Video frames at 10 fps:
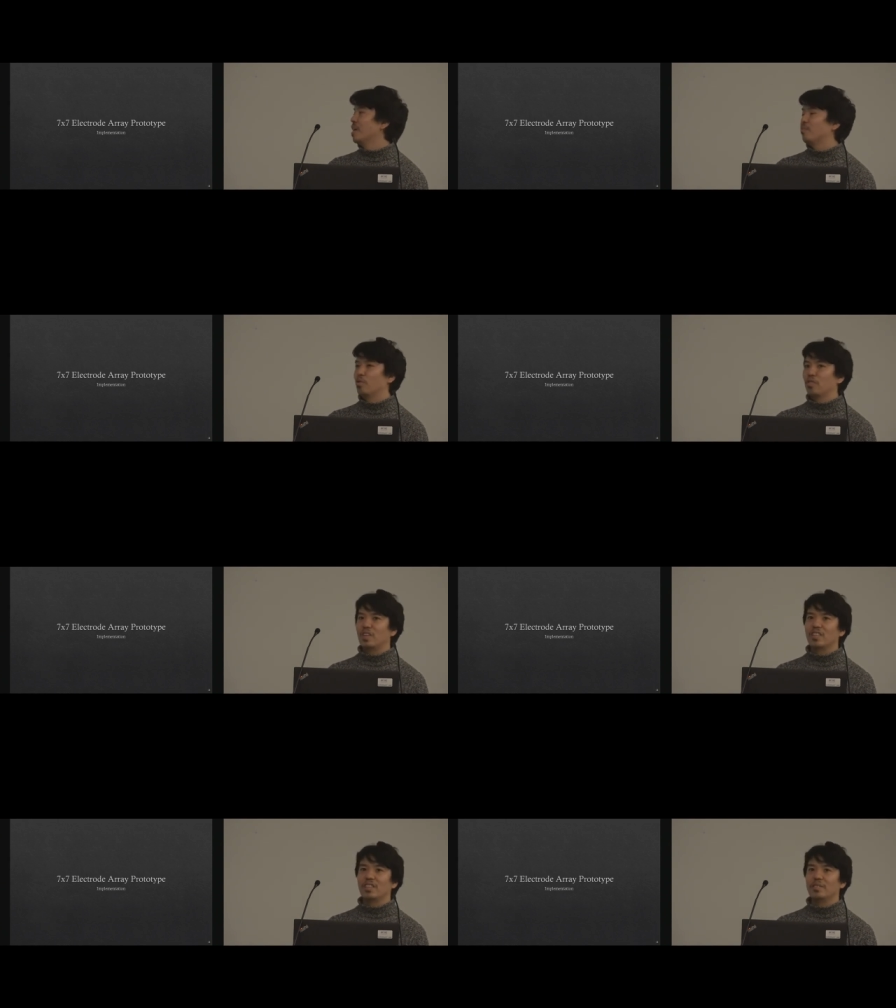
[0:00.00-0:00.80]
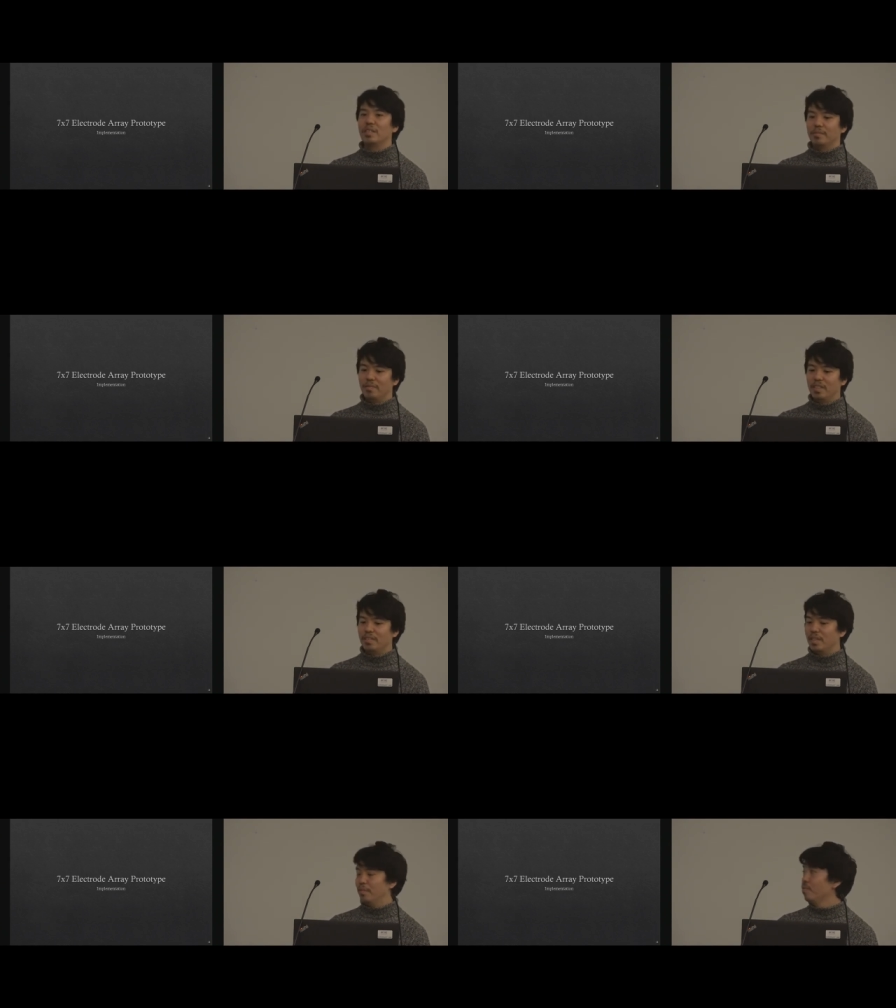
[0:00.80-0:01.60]
array prototype
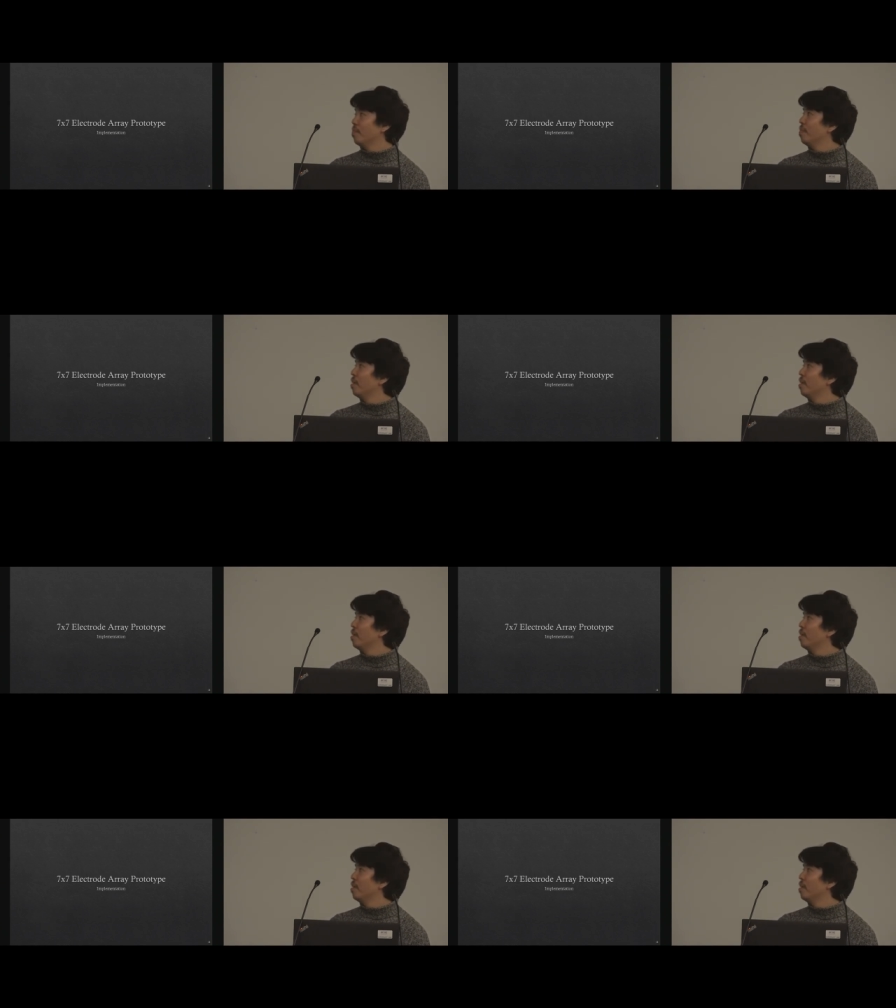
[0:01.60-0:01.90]
system.